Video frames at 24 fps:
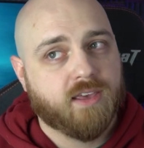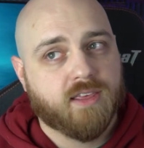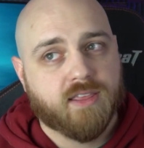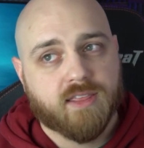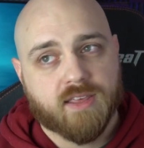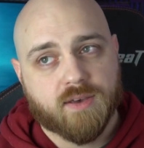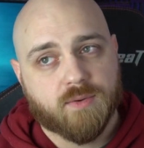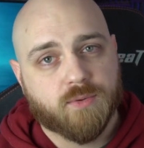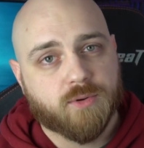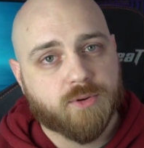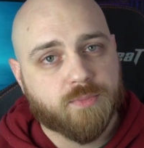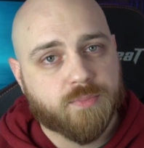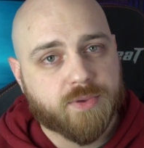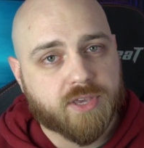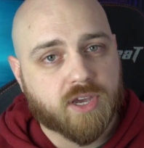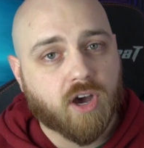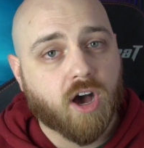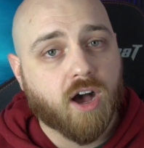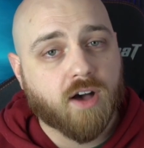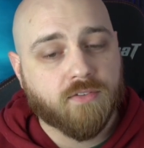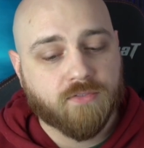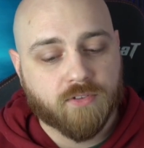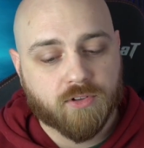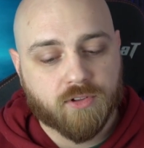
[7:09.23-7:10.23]
That wouldn't be
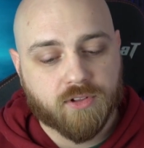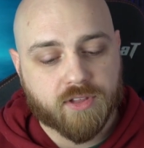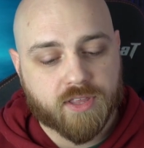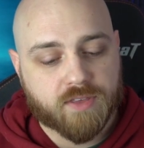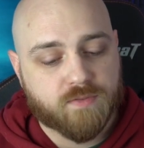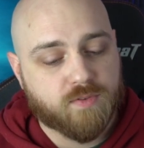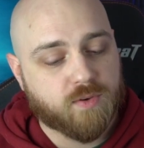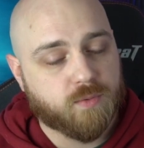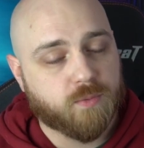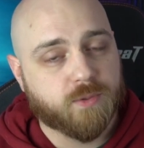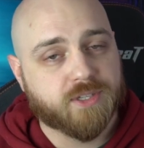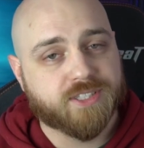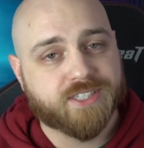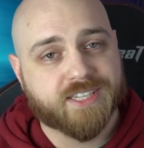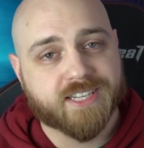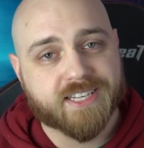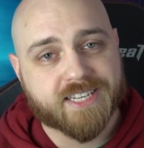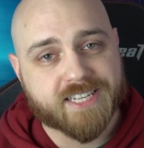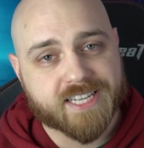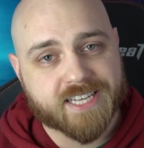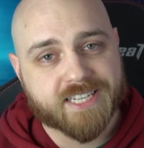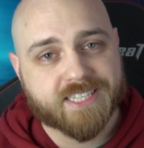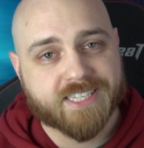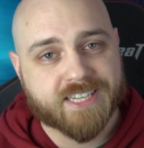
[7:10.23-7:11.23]
awful if it was a
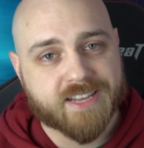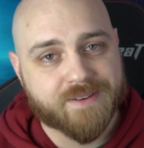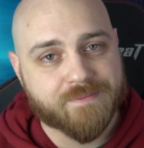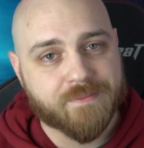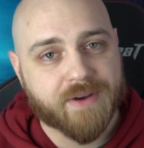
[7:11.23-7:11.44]
decent